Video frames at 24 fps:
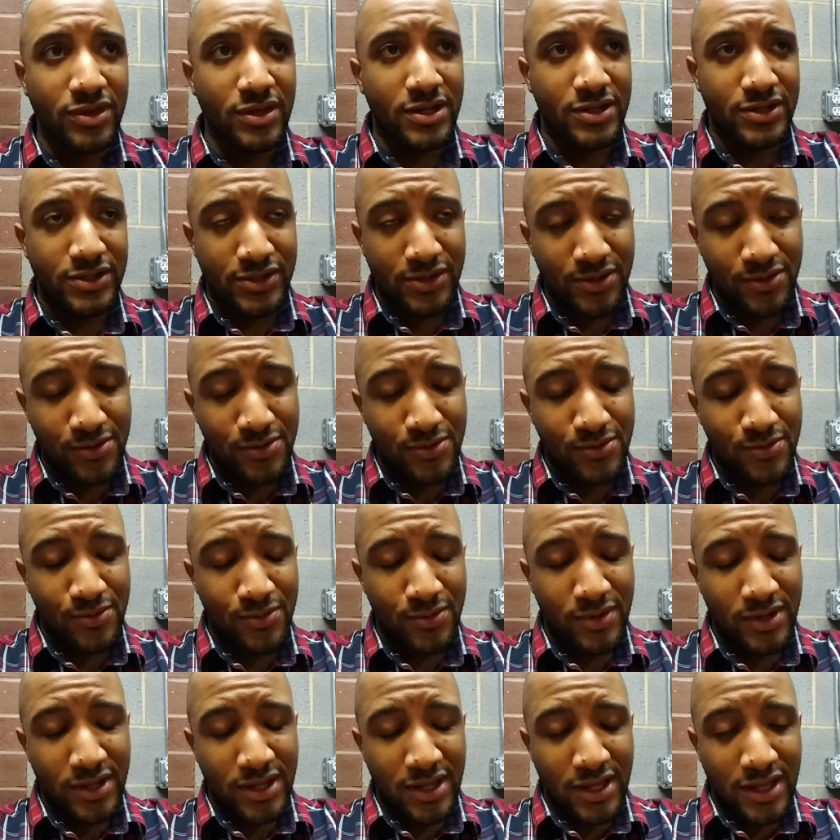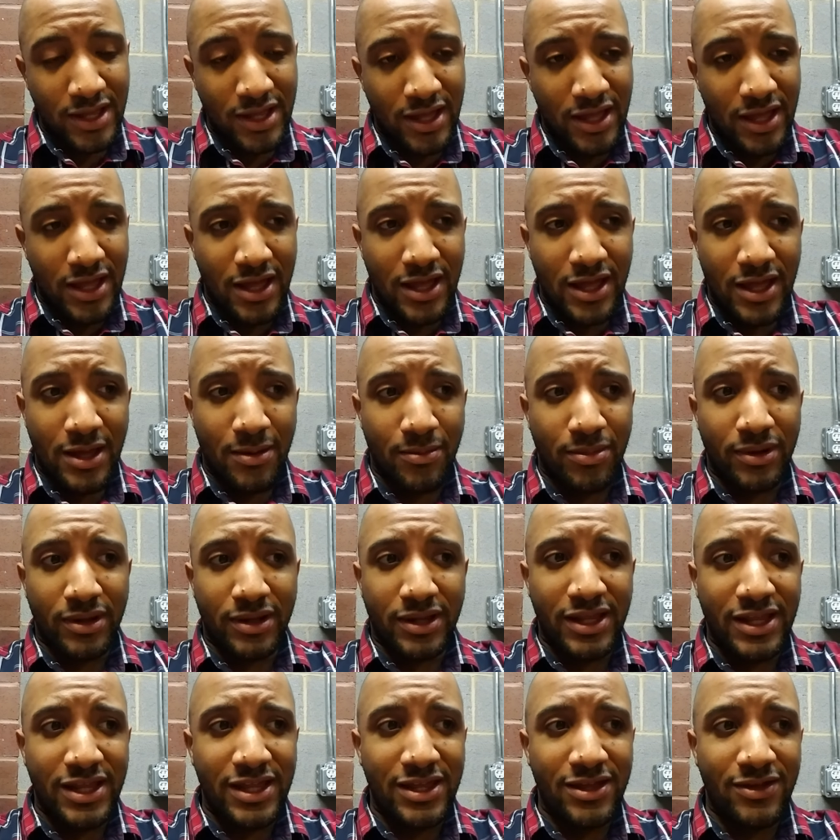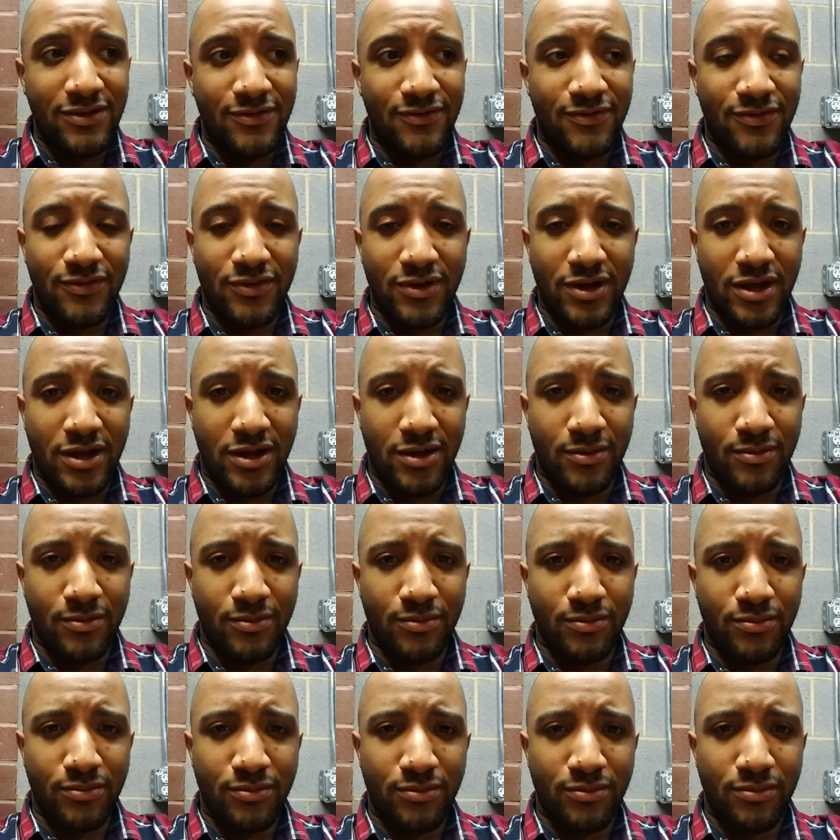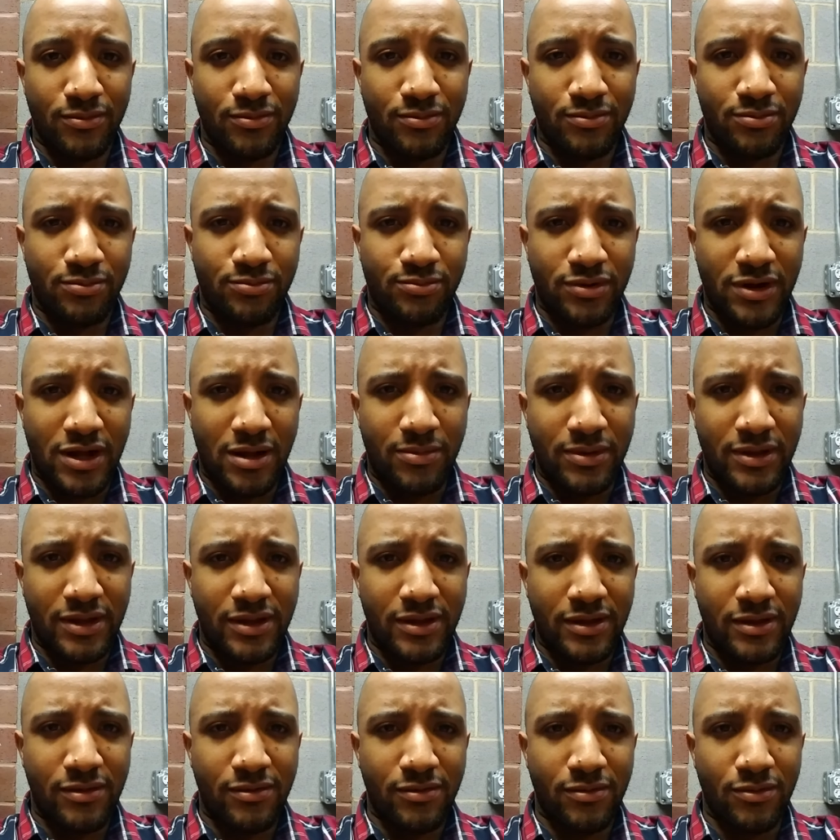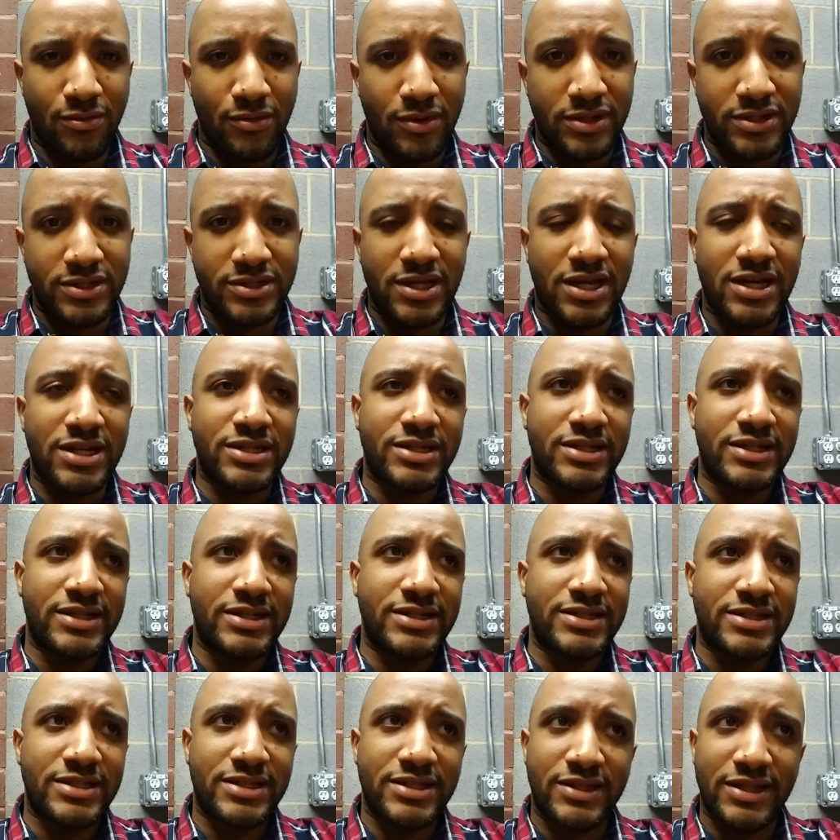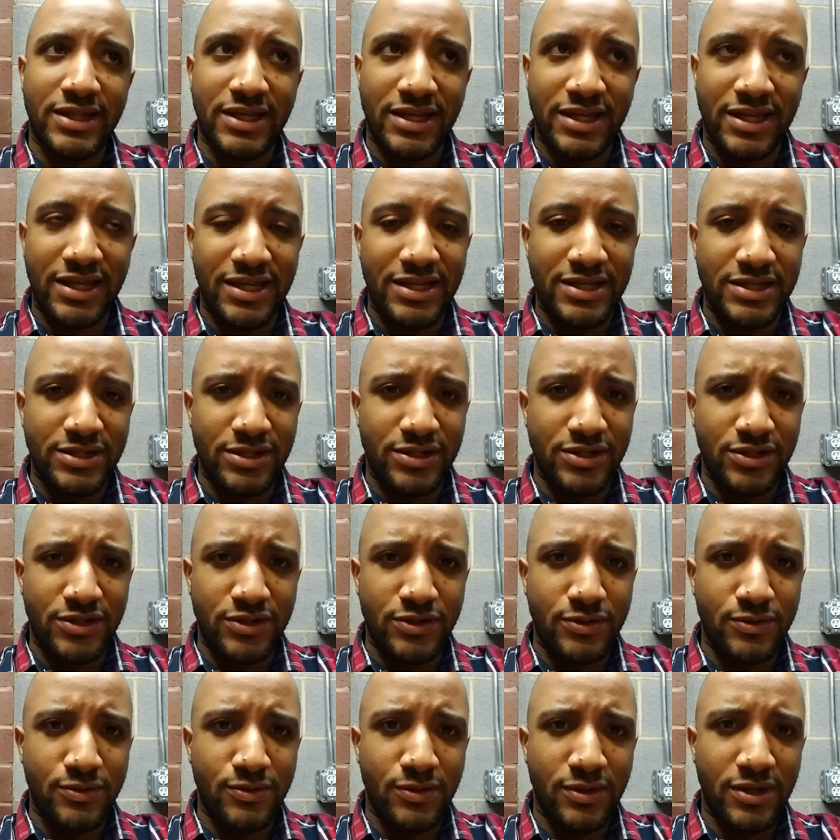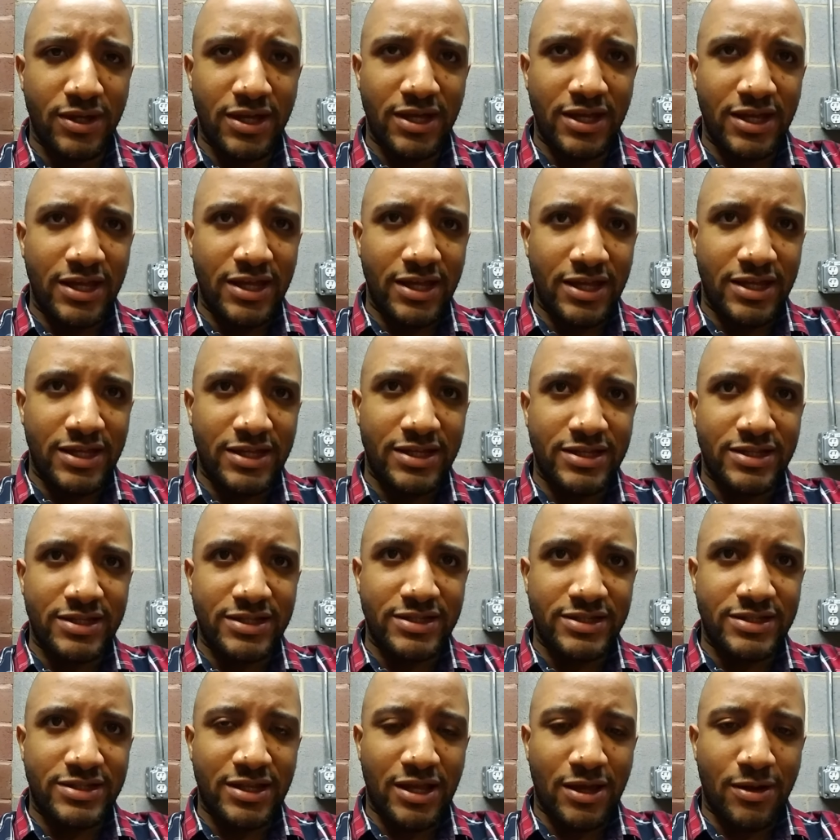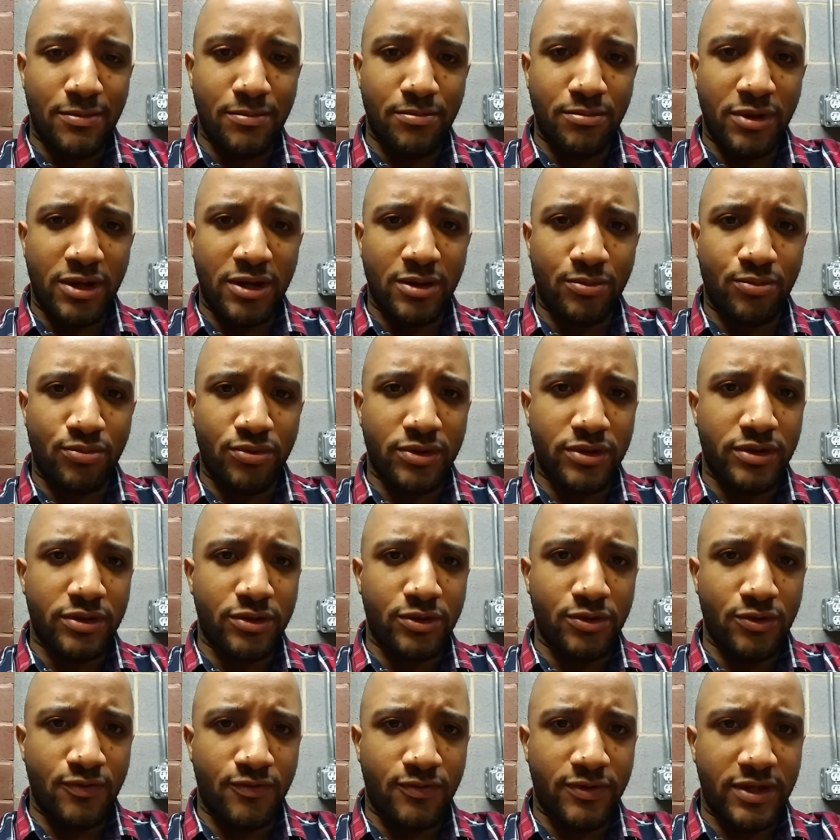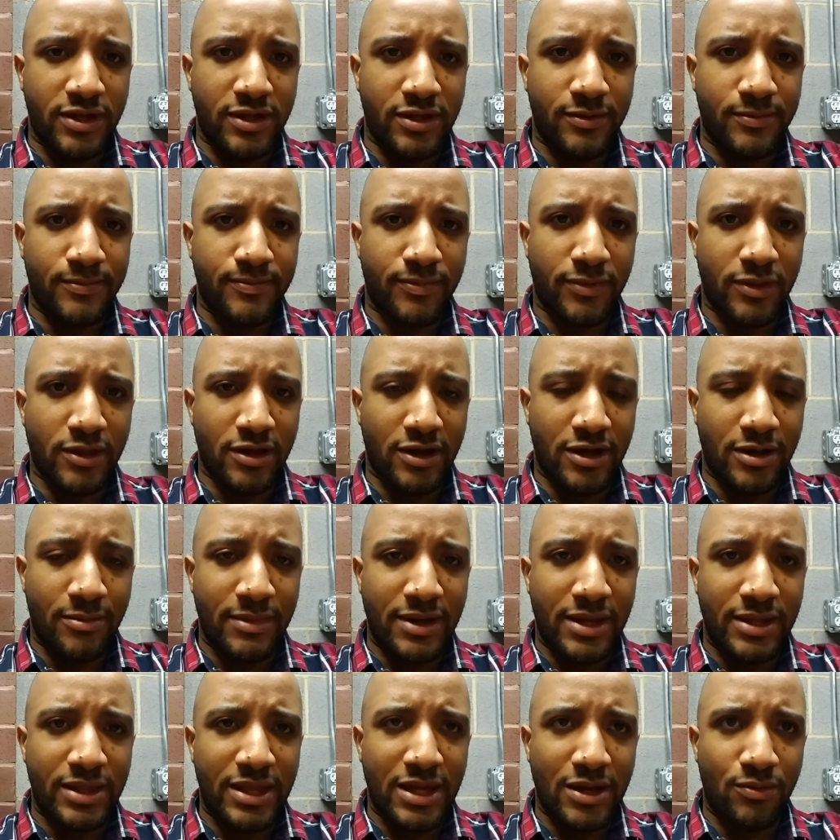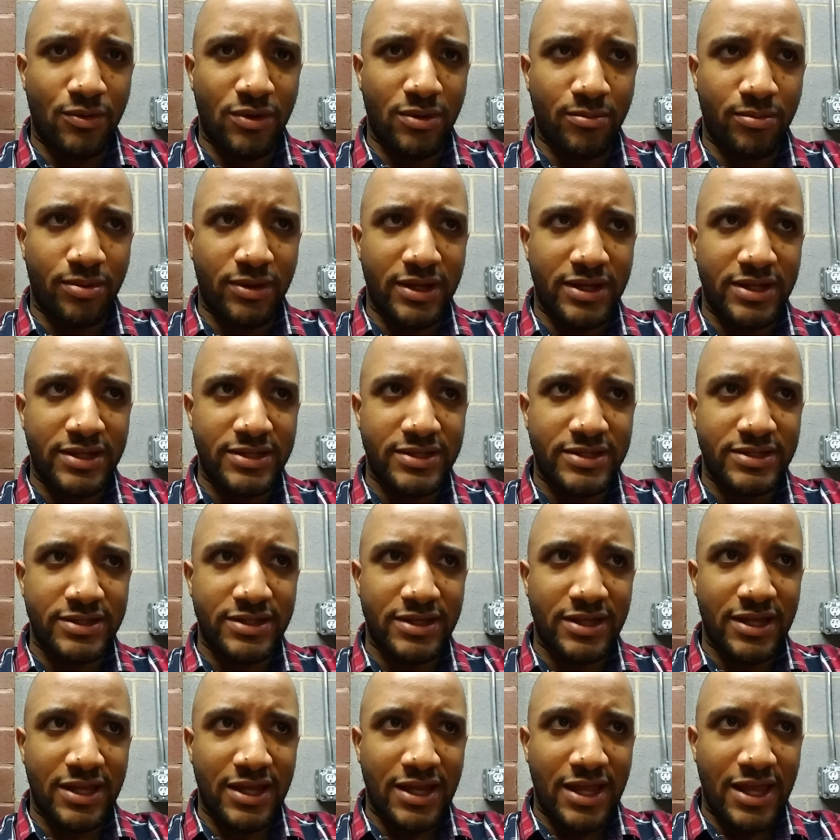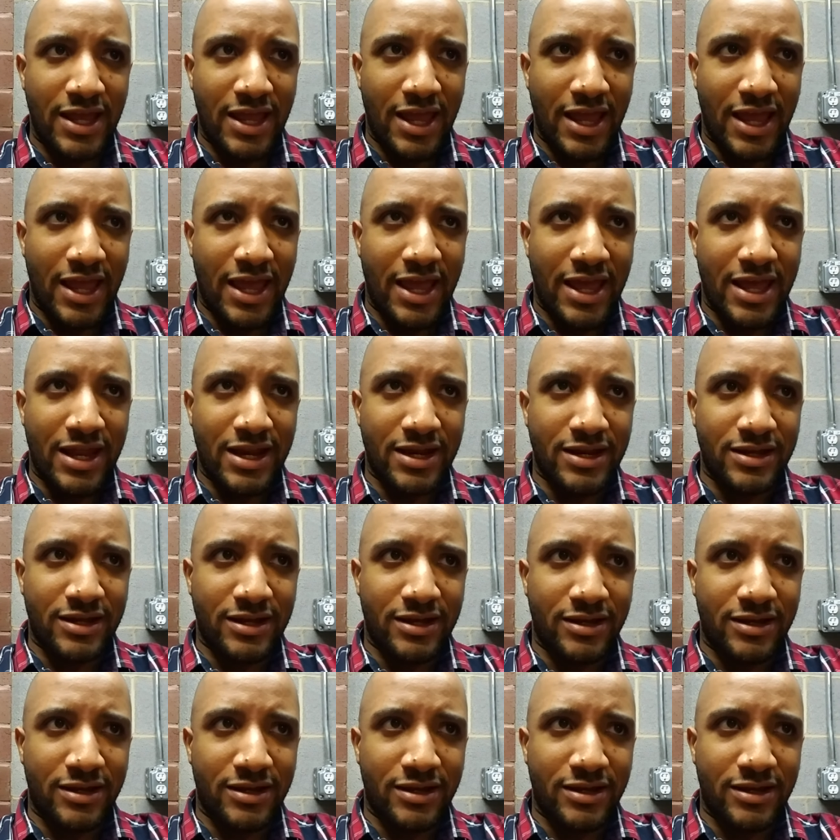So I believe. Probably what Sanji's thinking he's gonna do is meet up with Luffy at that one place, and